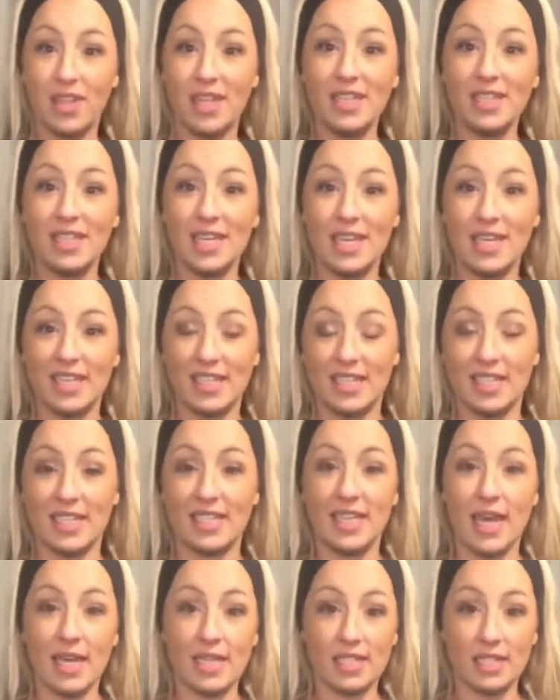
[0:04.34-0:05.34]
this is a
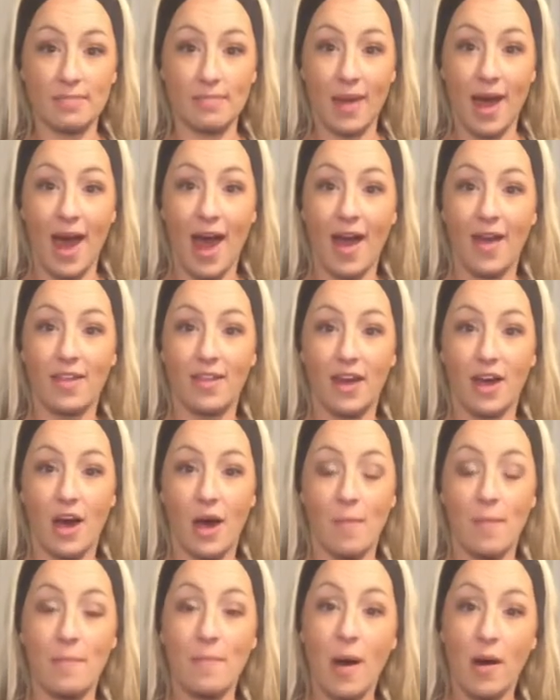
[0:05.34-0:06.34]
desk mat,
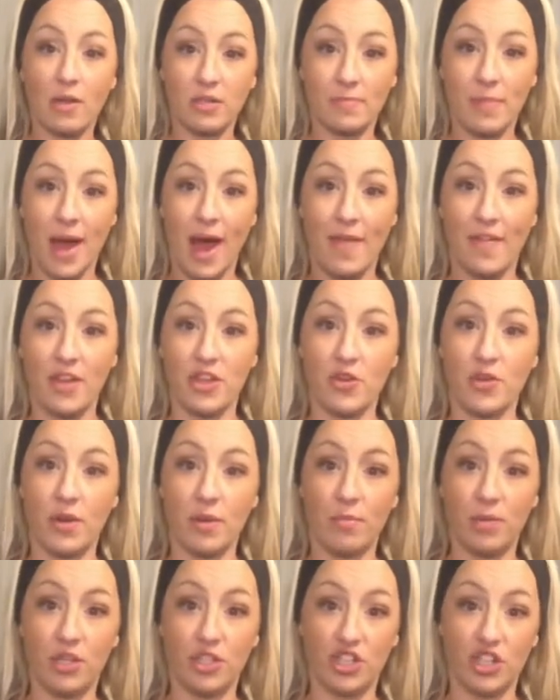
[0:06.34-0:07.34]
mouse pad that you can
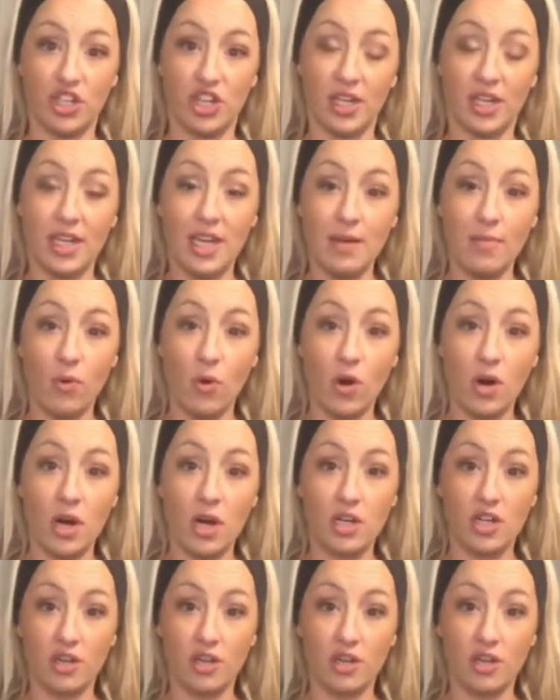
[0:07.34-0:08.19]
put your keyboard,